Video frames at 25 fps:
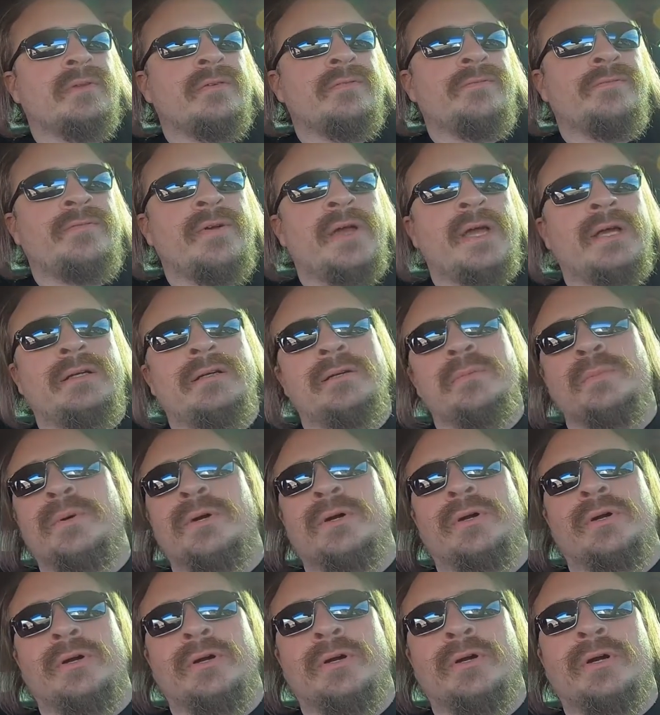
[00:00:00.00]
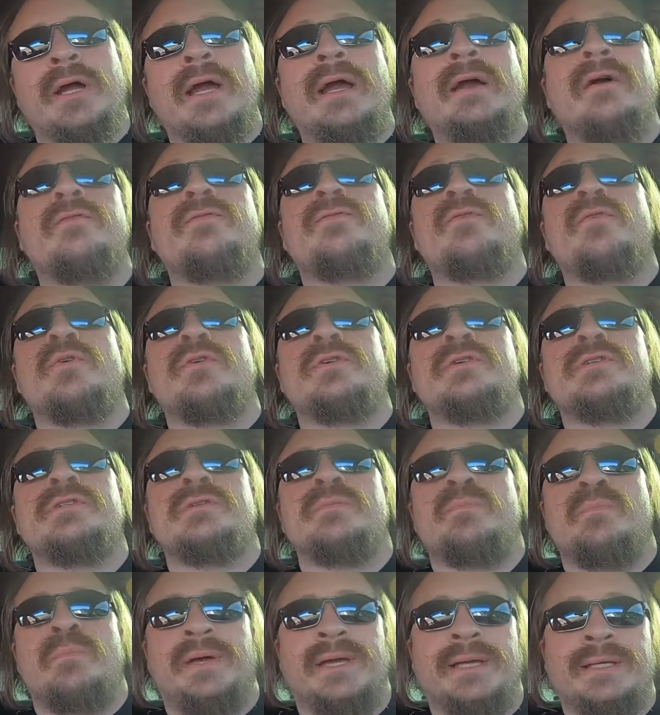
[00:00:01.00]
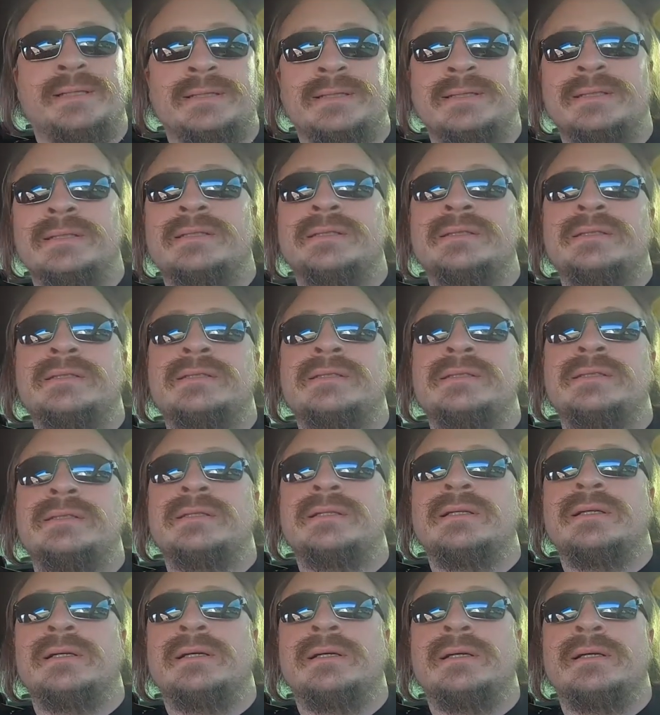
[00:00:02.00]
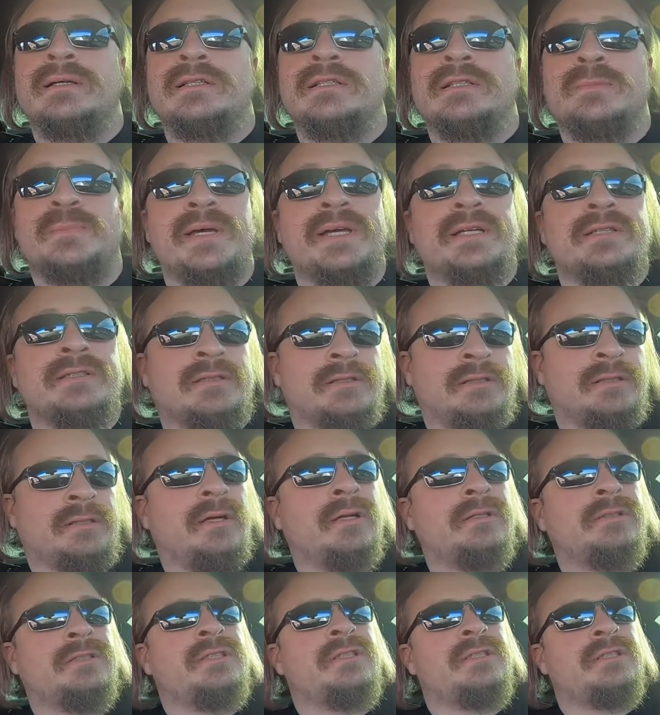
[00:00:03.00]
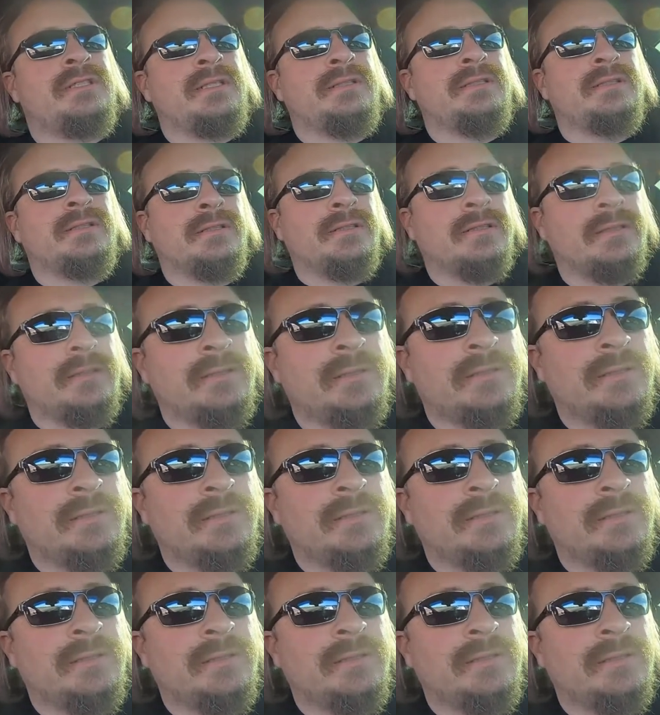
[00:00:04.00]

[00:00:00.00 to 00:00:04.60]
Vandenberg Air Force Base's Space Launch Center,